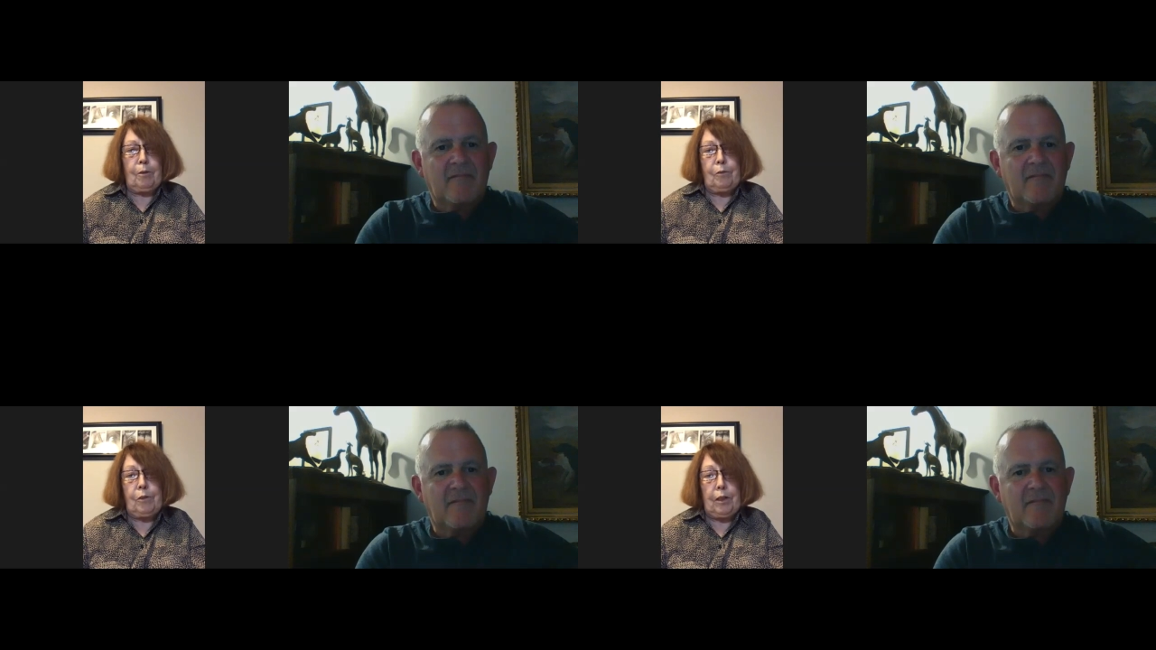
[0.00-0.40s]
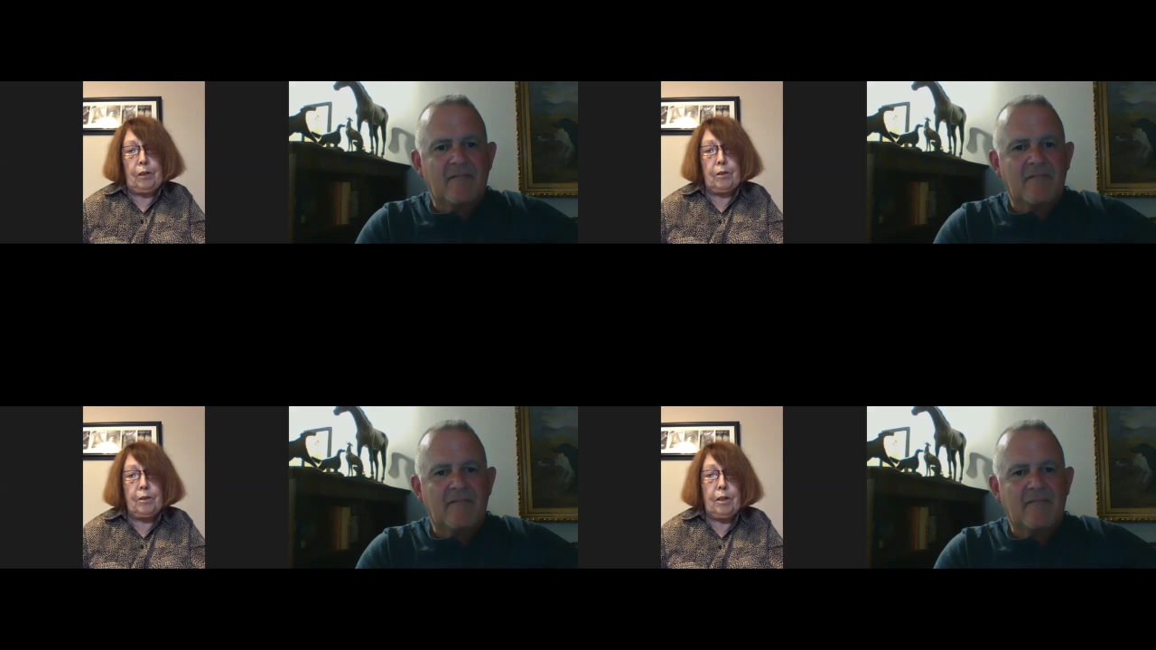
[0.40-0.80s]
Speaker 1: of
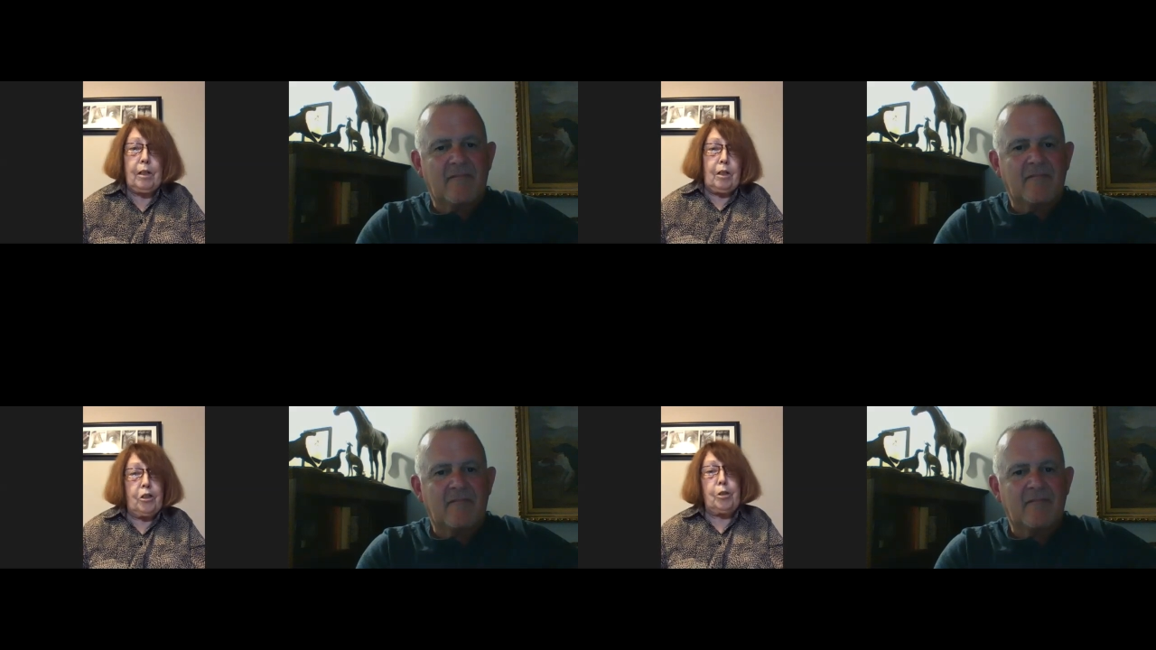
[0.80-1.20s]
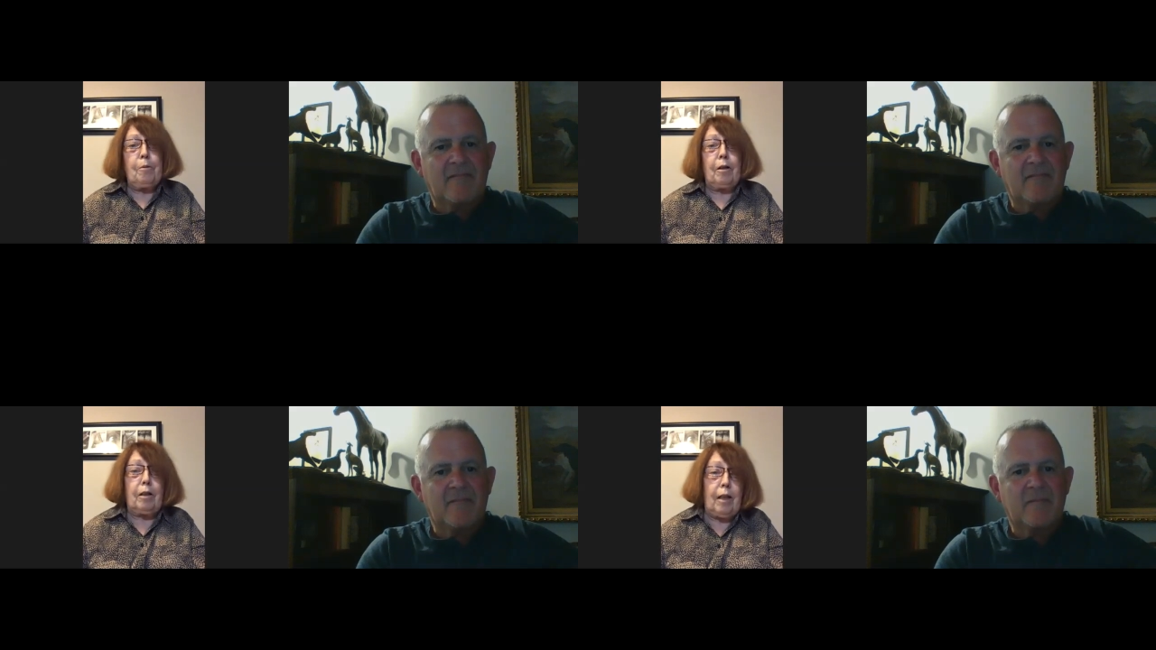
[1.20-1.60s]
years, she bought
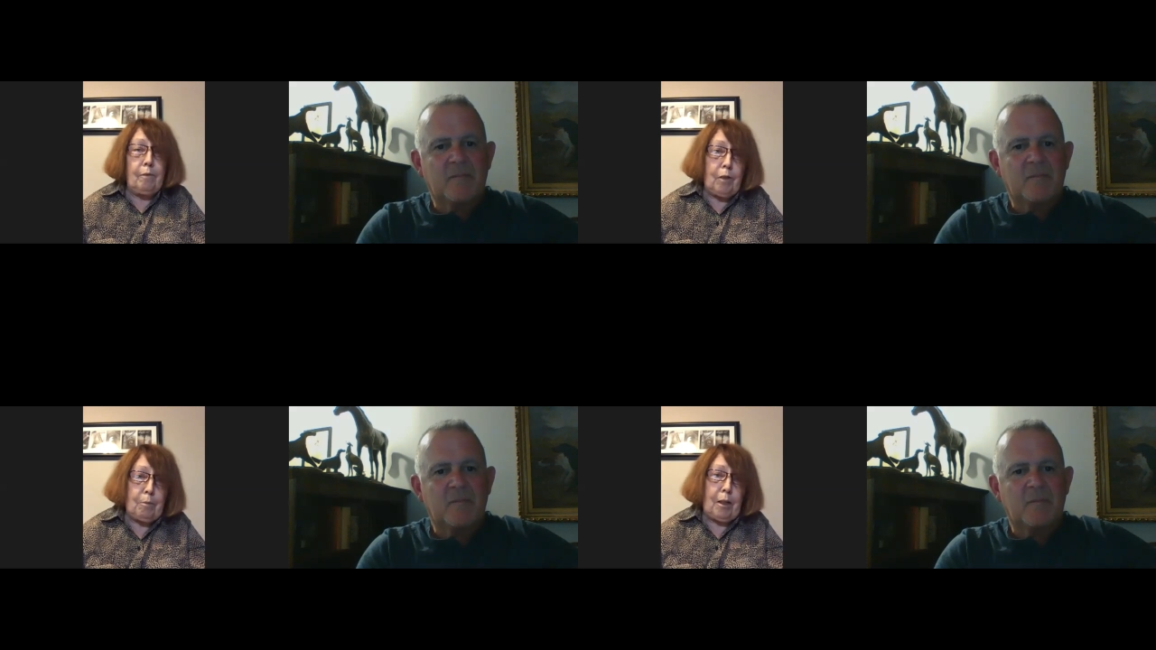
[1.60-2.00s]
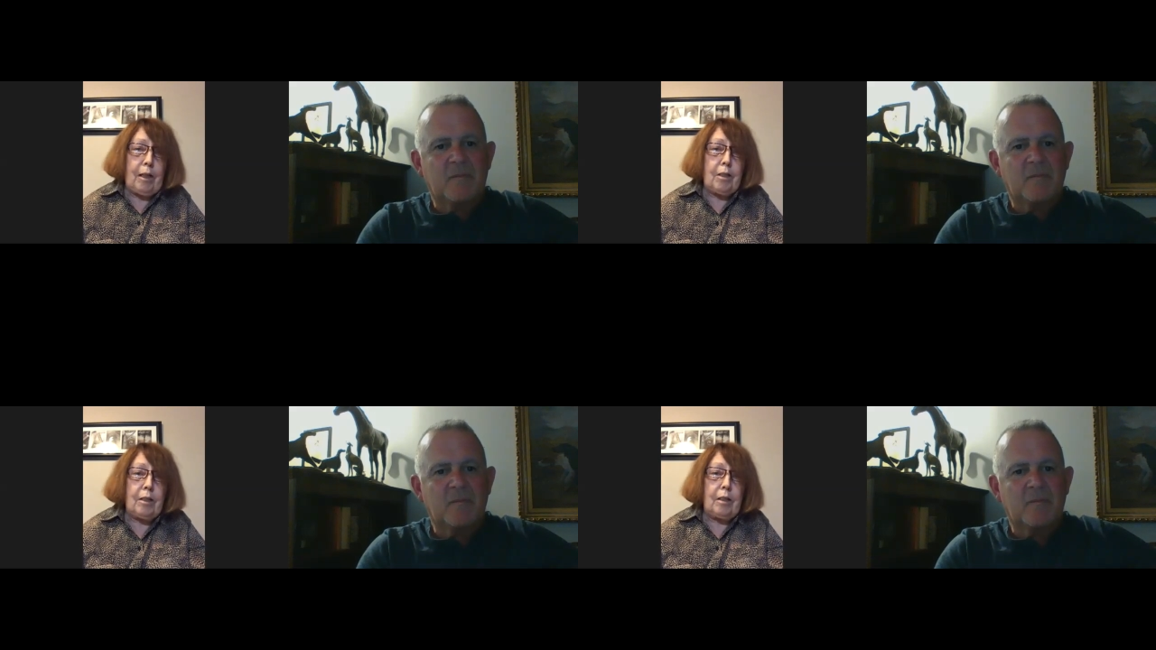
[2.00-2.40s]
a lovely
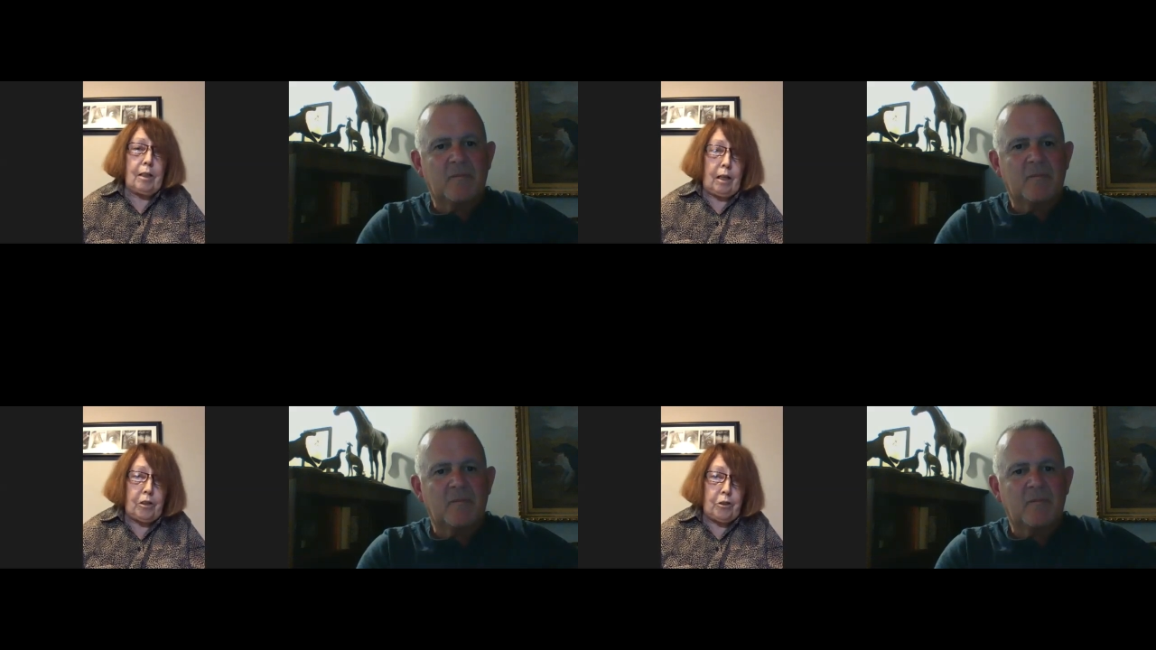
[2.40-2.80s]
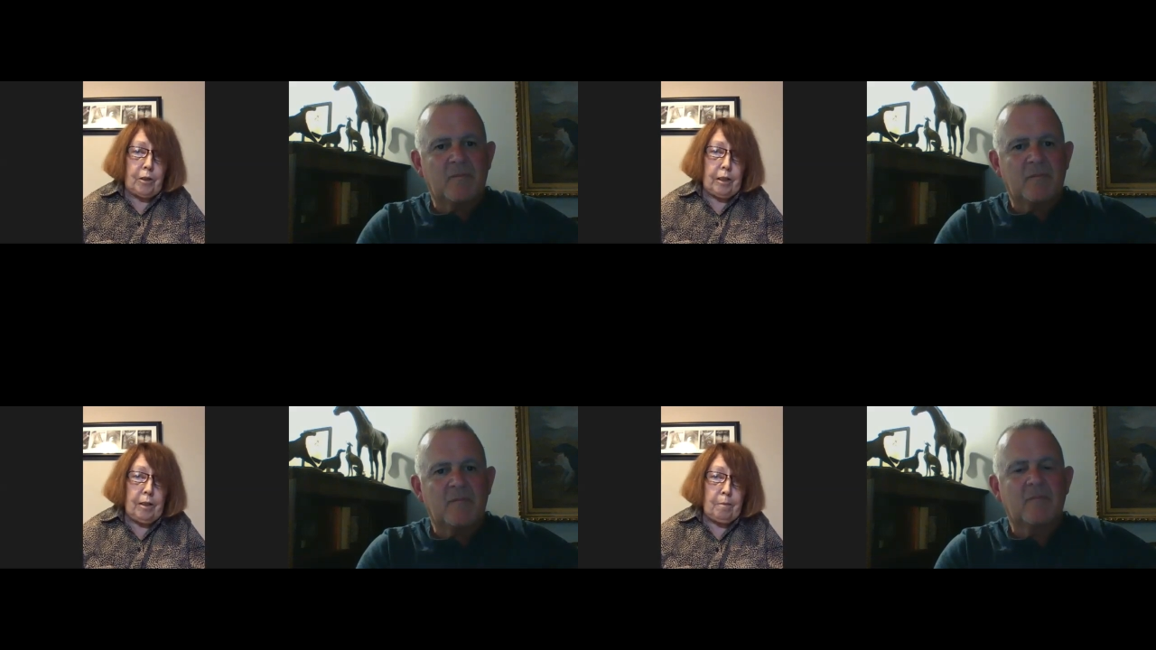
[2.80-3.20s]
place in the
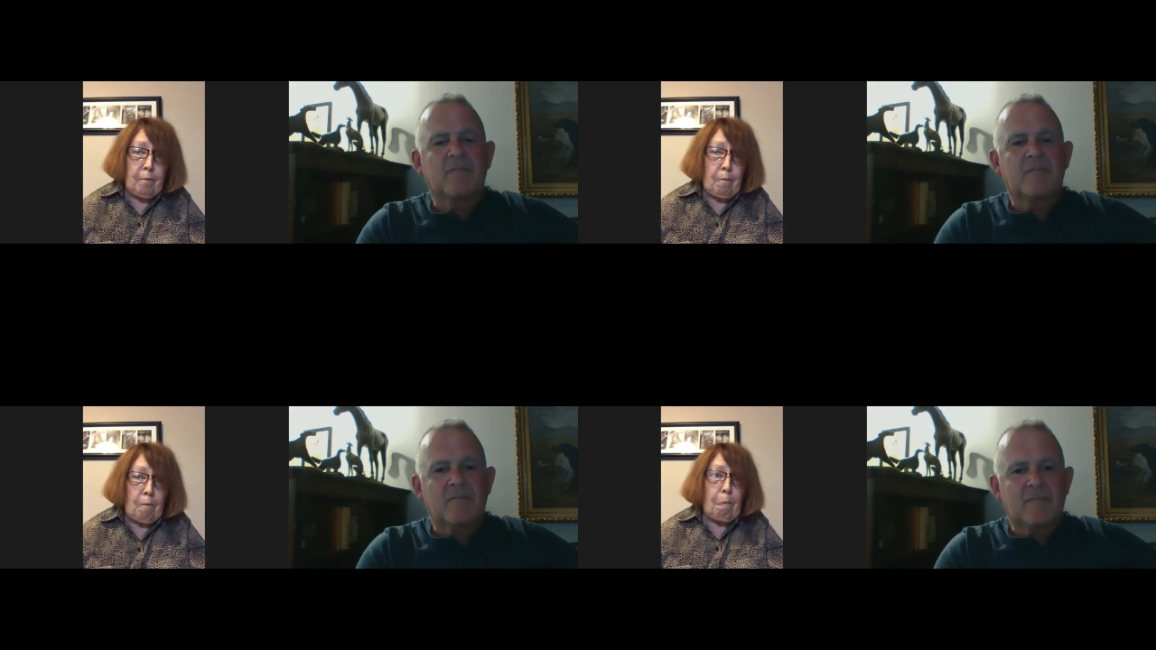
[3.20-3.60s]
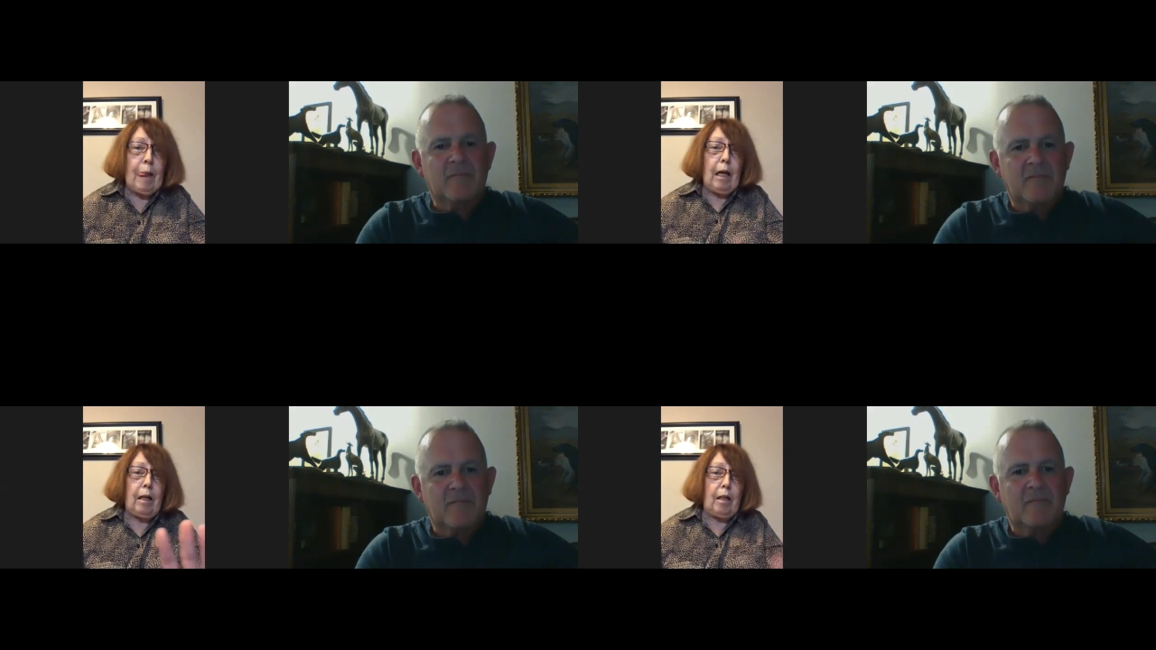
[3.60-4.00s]
country
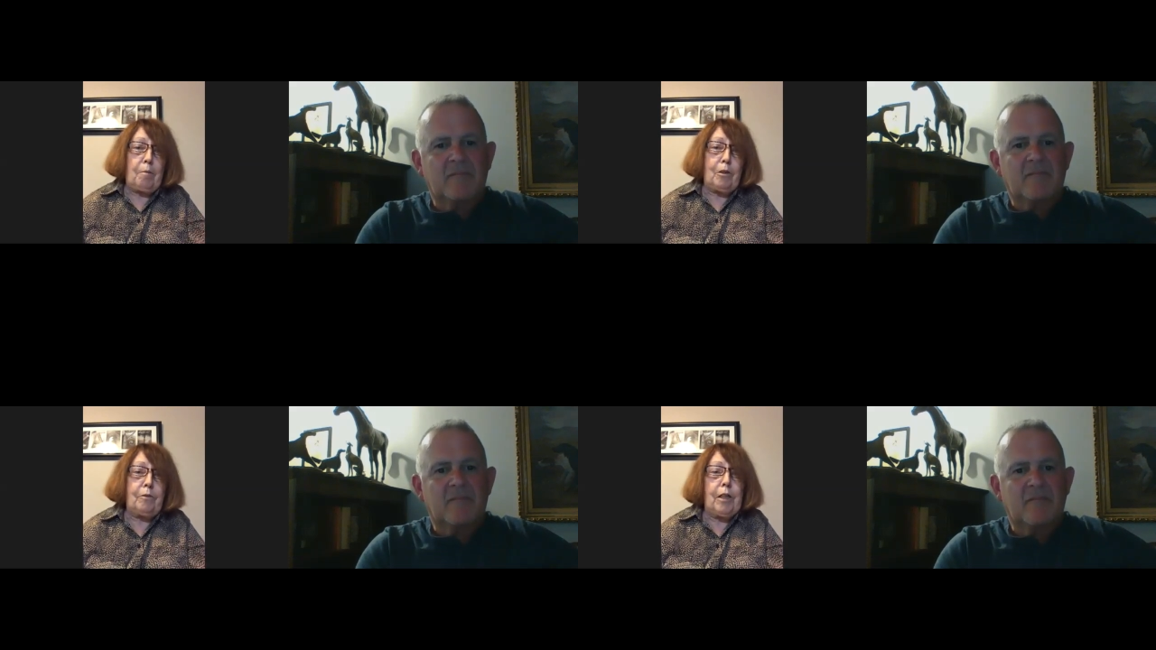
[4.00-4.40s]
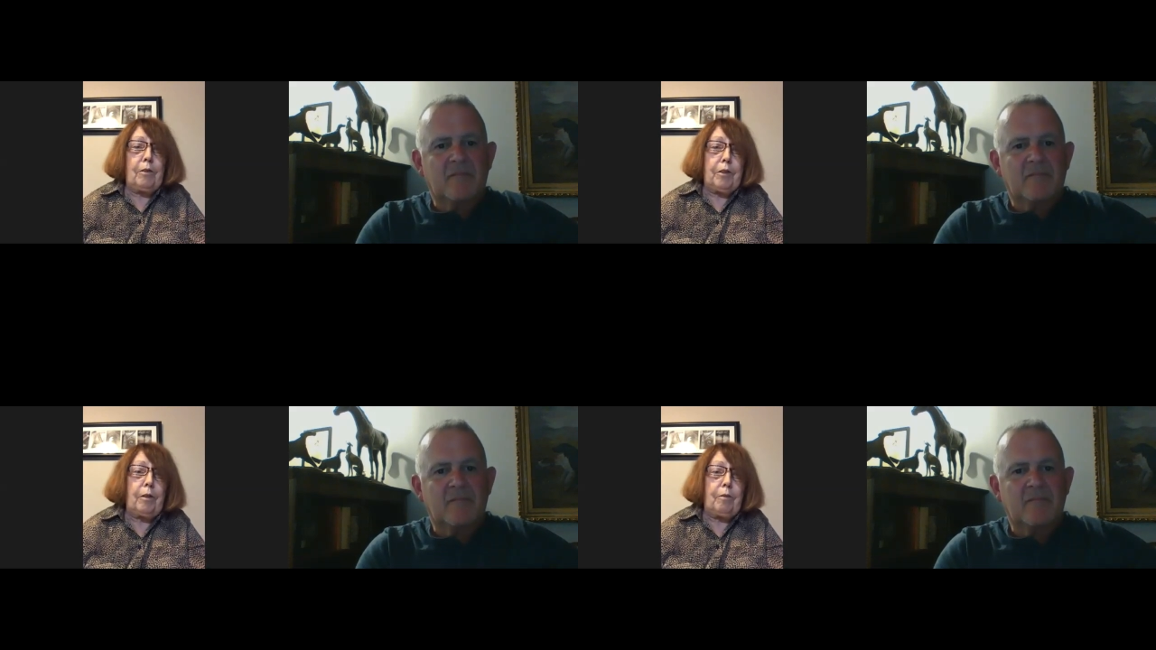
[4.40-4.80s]
and I moved out
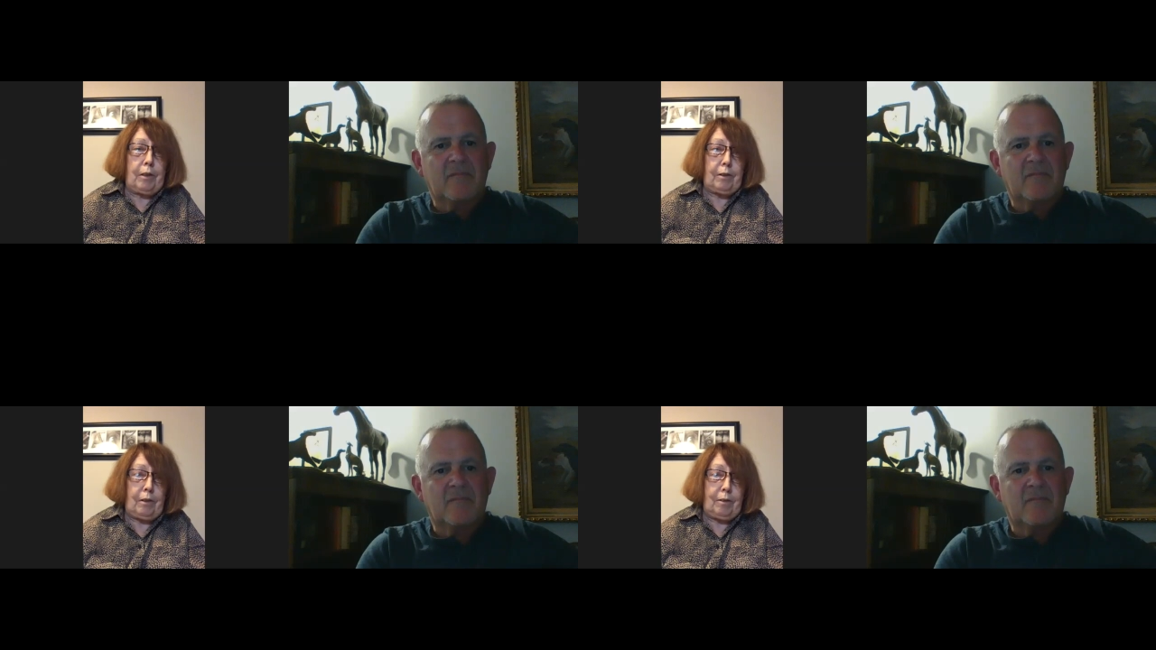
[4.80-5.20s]
there with her.